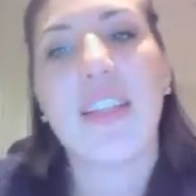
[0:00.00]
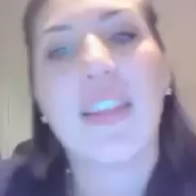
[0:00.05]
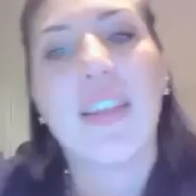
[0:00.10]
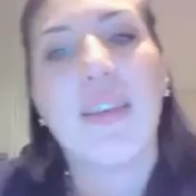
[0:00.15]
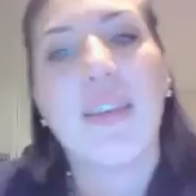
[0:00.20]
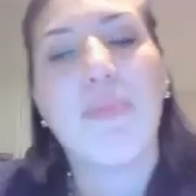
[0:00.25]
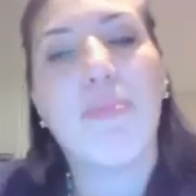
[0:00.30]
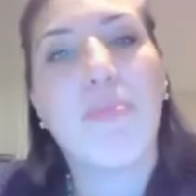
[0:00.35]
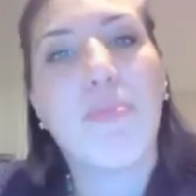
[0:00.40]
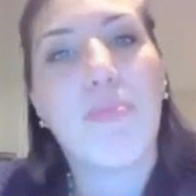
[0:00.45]

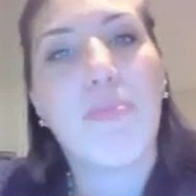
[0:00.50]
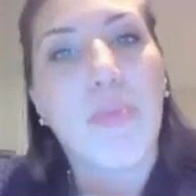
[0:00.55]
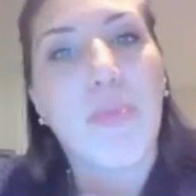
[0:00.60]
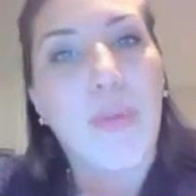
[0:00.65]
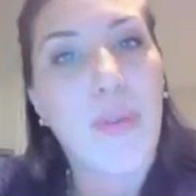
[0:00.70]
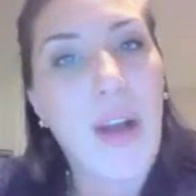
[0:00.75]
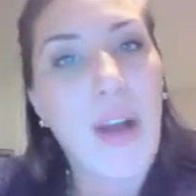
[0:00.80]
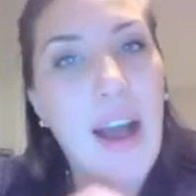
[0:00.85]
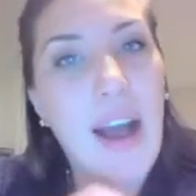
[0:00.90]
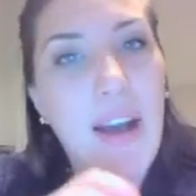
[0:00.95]
the
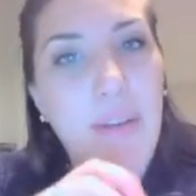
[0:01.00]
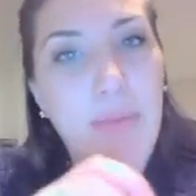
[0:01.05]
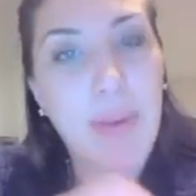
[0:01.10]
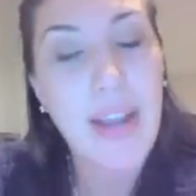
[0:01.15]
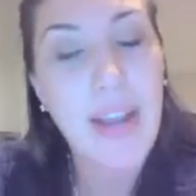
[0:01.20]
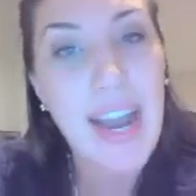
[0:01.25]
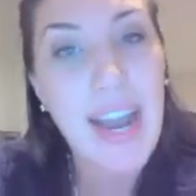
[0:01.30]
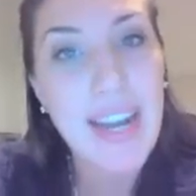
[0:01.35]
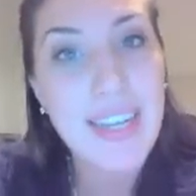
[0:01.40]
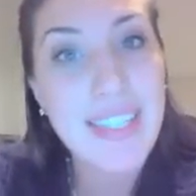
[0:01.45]

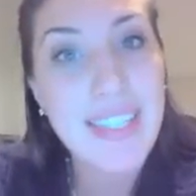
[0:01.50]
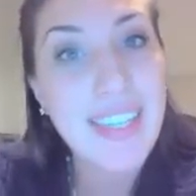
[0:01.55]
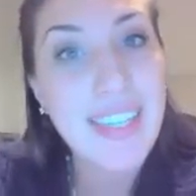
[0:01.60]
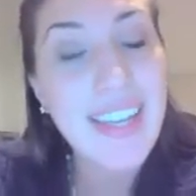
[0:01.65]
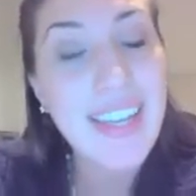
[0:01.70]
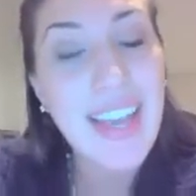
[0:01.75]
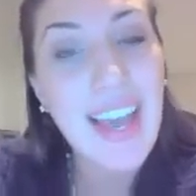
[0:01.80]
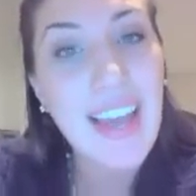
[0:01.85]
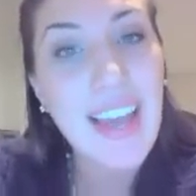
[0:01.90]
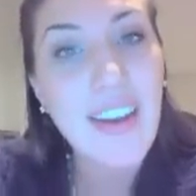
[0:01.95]

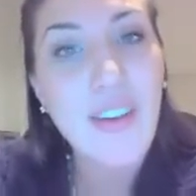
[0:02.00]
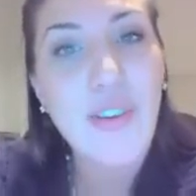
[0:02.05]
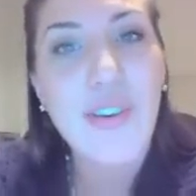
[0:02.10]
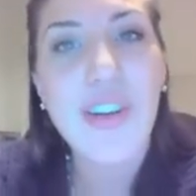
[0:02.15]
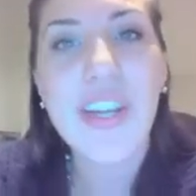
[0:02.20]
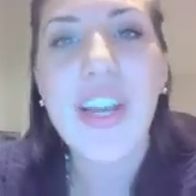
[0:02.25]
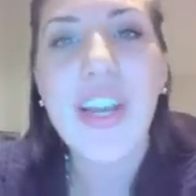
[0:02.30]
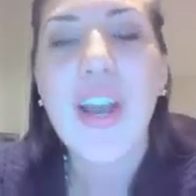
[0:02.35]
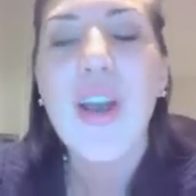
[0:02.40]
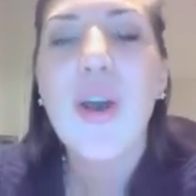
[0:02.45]
reactant
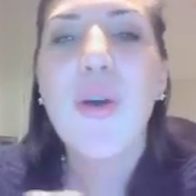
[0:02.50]
category.